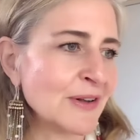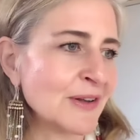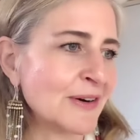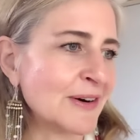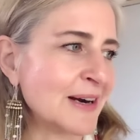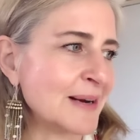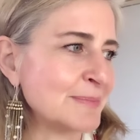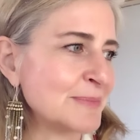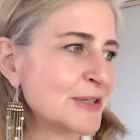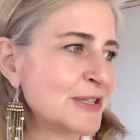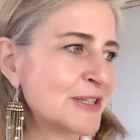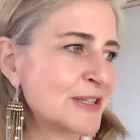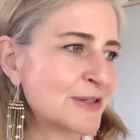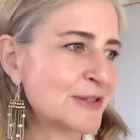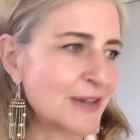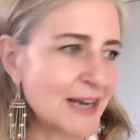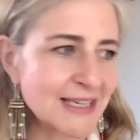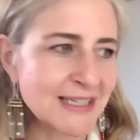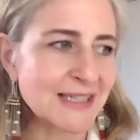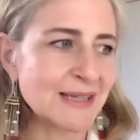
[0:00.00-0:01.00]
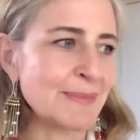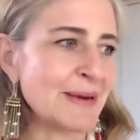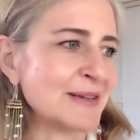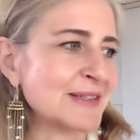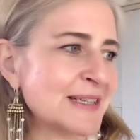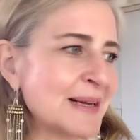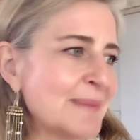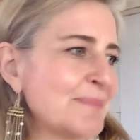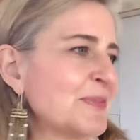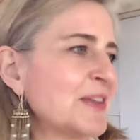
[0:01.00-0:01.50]
or I'm stressed about
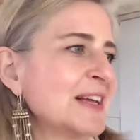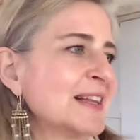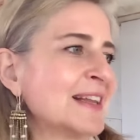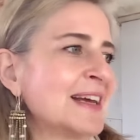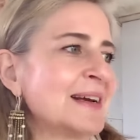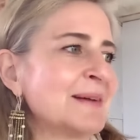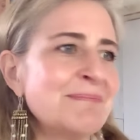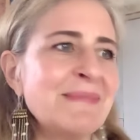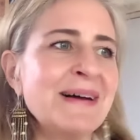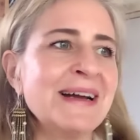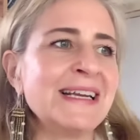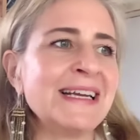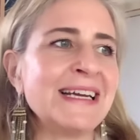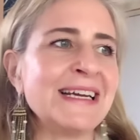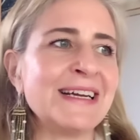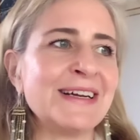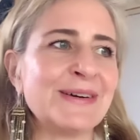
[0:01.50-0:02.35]
something like money,